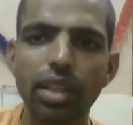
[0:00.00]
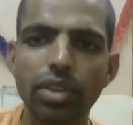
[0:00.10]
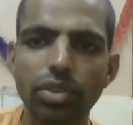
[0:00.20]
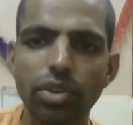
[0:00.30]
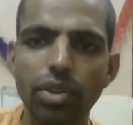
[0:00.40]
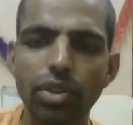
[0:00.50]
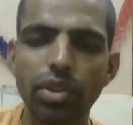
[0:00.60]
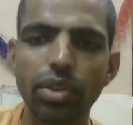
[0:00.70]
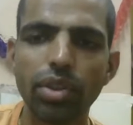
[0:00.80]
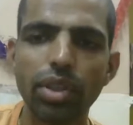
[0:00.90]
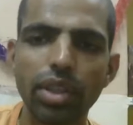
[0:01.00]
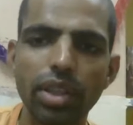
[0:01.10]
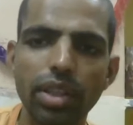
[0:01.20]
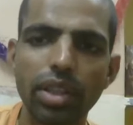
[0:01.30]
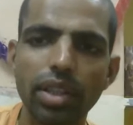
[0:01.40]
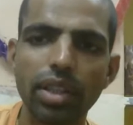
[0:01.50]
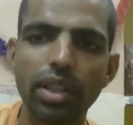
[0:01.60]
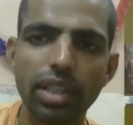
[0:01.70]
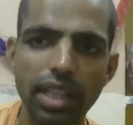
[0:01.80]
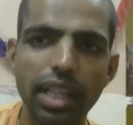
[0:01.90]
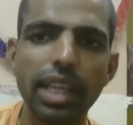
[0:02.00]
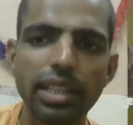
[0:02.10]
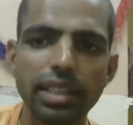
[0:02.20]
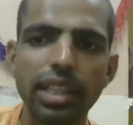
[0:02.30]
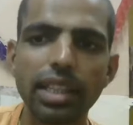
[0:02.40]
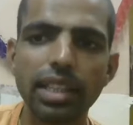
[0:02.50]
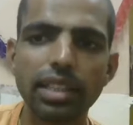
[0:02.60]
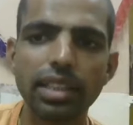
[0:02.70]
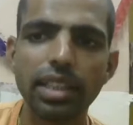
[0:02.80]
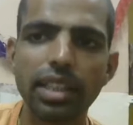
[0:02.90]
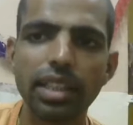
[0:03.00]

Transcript: So Krishna can say this